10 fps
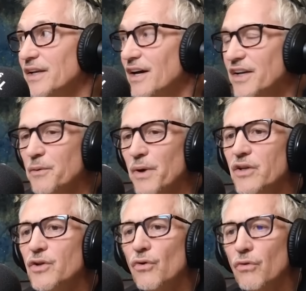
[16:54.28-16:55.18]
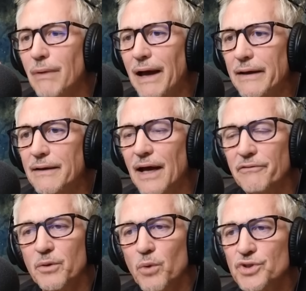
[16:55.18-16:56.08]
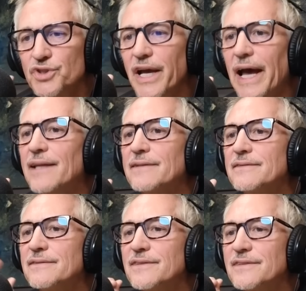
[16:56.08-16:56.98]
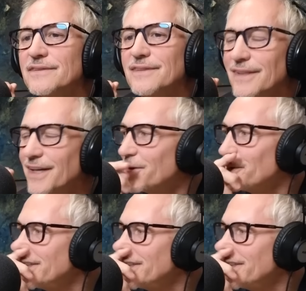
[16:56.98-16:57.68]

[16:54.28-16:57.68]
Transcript: and he went, "Young man, have you washed your hands?" And I